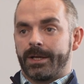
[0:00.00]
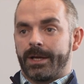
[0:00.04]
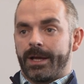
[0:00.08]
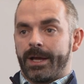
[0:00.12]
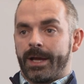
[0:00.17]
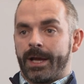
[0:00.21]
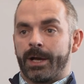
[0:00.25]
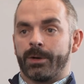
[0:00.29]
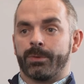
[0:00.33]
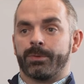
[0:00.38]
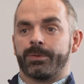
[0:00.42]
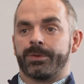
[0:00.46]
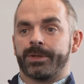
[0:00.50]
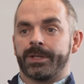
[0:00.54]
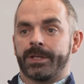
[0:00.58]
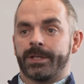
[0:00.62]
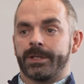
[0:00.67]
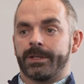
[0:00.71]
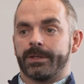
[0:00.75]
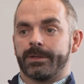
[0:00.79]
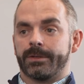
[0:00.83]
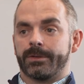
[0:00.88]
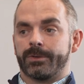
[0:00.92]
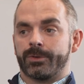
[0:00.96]

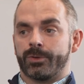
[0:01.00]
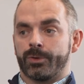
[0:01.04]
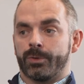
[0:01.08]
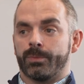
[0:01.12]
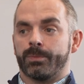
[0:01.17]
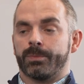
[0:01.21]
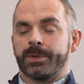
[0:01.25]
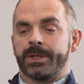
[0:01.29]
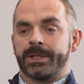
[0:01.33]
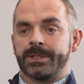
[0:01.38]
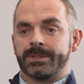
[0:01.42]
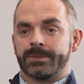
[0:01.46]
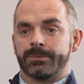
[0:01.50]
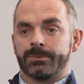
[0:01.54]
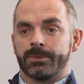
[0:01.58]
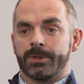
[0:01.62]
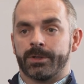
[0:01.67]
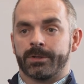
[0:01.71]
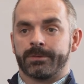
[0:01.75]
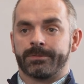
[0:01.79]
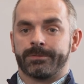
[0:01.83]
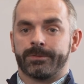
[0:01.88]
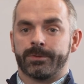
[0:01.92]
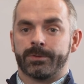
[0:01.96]
healthy company to
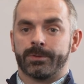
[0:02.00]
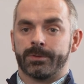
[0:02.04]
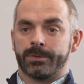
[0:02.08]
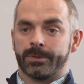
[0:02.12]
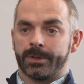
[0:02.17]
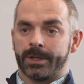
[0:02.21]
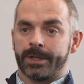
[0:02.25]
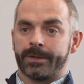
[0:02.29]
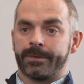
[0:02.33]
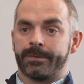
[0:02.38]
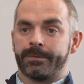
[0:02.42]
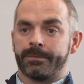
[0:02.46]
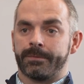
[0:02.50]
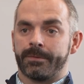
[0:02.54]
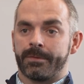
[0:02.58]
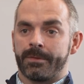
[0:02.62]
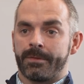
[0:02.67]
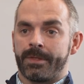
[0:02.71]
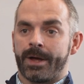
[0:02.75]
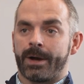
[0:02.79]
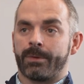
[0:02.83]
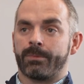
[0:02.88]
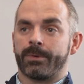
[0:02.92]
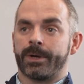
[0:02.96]
work for, and
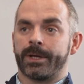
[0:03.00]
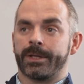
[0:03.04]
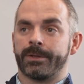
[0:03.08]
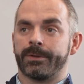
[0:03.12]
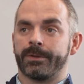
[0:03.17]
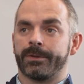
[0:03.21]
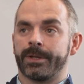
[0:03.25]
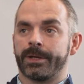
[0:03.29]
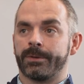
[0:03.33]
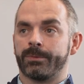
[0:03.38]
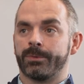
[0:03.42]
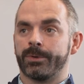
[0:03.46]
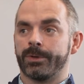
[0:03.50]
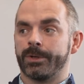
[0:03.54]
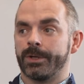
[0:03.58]
that way that they